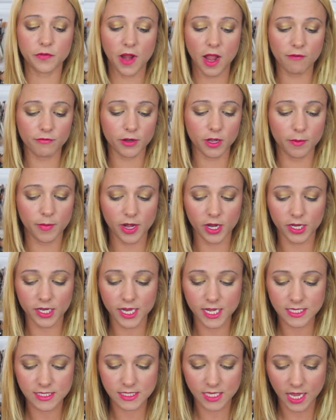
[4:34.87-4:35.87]
for African
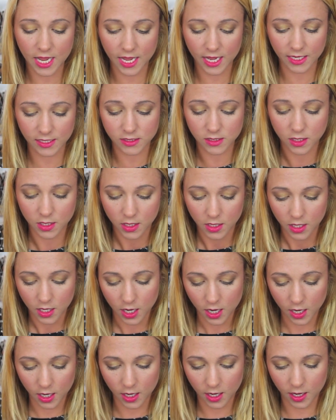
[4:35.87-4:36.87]
Americans, and
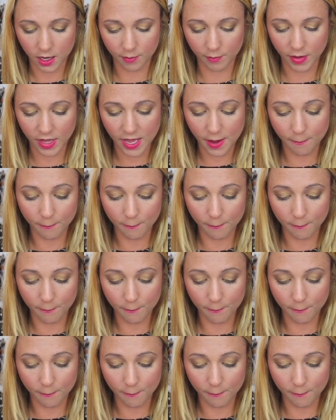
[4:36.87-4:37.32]
Um,